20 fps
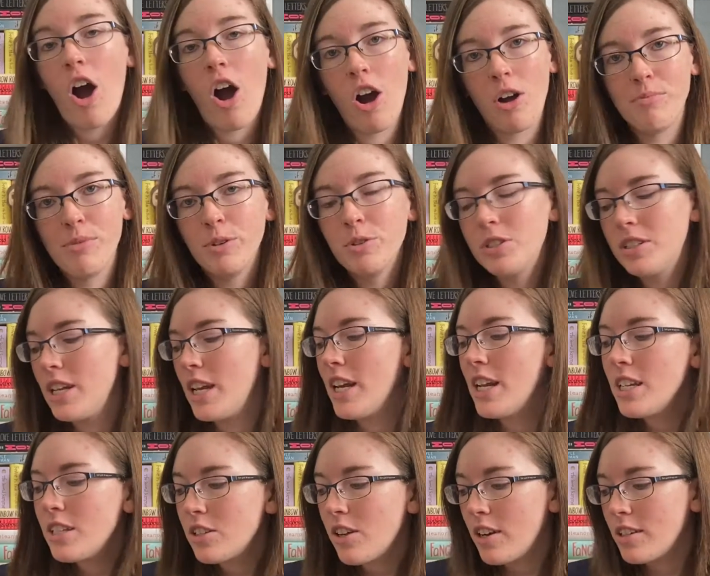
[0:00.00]
our most
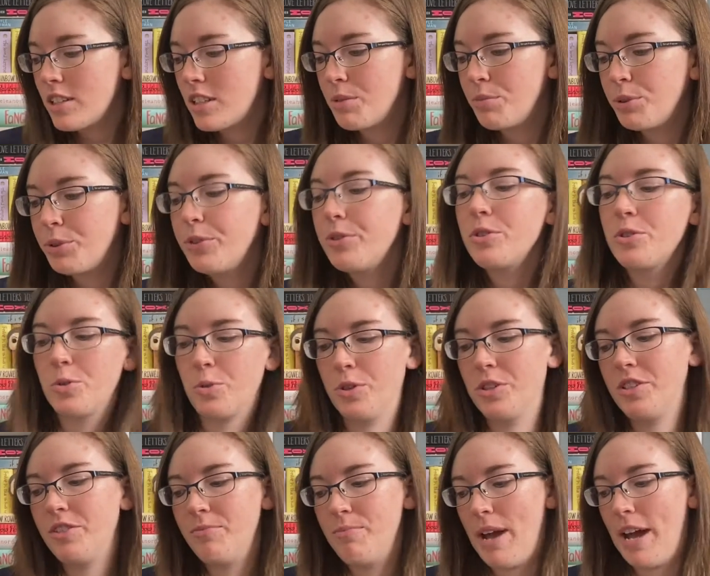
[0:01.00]
inexhaustible
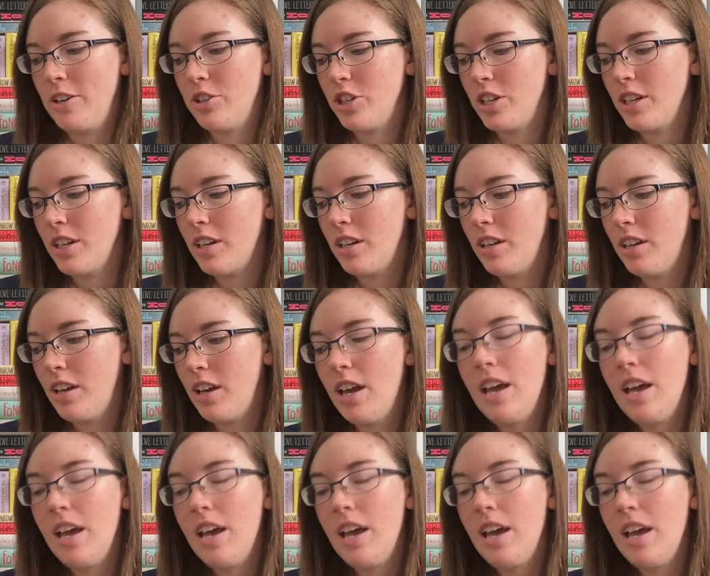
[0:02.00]
source of magic,